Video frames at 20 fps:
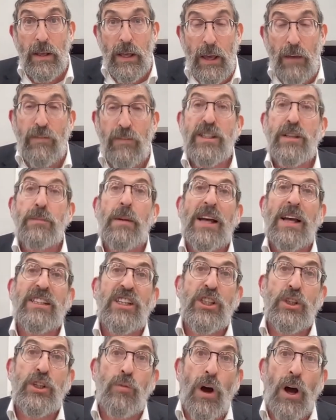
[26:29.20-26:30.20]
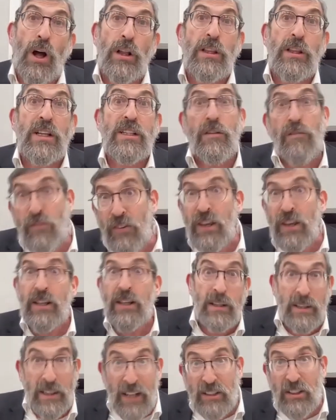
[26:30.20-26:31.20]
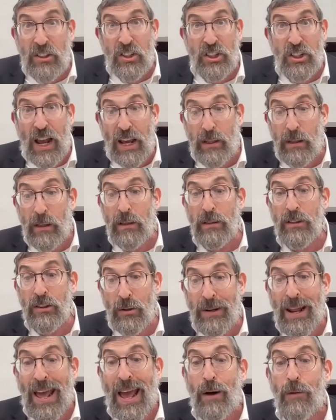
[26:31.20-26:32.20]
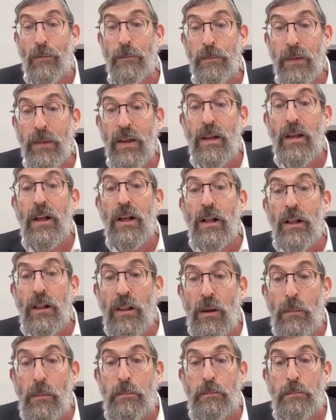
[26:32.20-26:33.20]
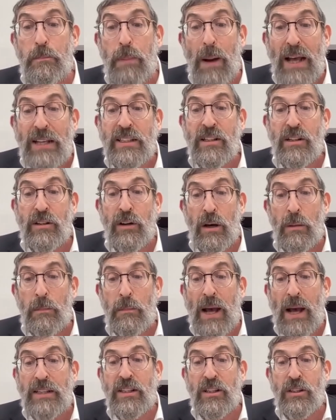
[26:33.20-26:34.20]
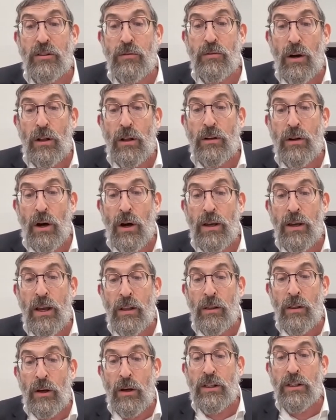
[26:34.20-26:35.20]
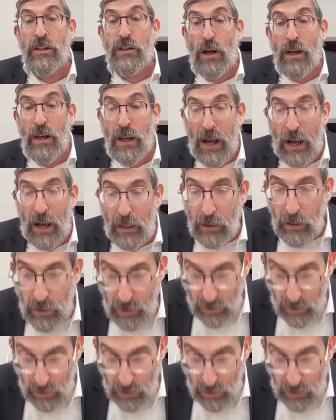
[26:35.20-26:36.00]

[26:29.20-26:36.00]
If it's a bas Yisrael, does it feed? That's the shiloh. So now, le bas Yisrael koyein loy soichal